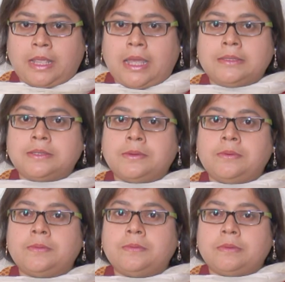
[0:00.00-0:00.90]
and
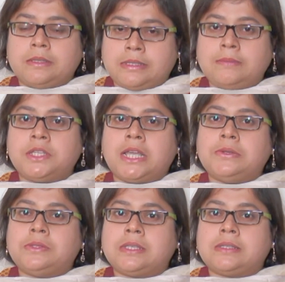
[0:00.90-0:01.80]
so some
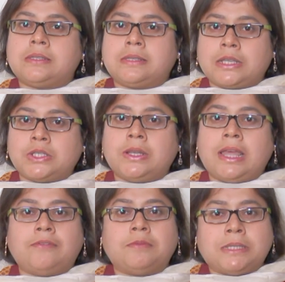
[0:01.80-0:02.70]
childhood seizures actually
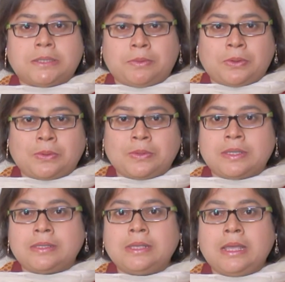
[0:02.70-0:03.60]
have a better
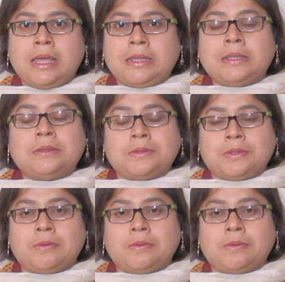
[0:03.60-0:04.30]
prognosis than those